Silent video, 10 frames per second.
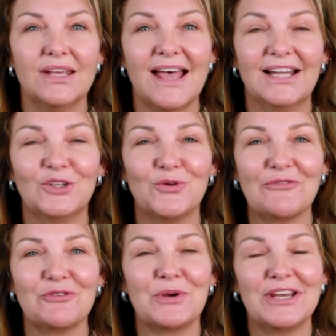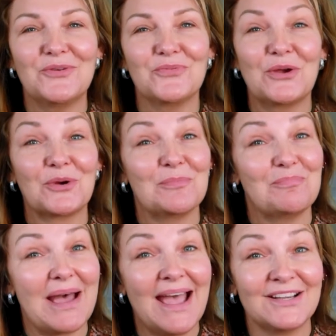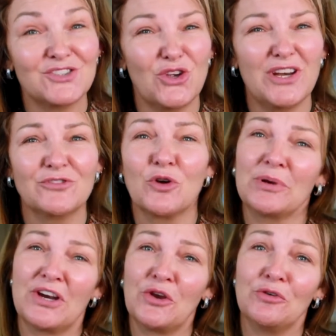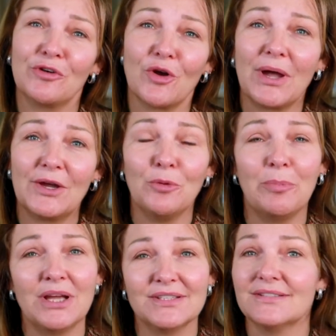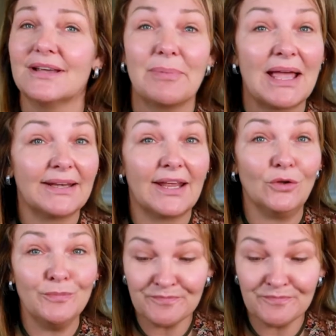Hello everyone and welcome back. Sorry I've not been around for a while, but I'm back now.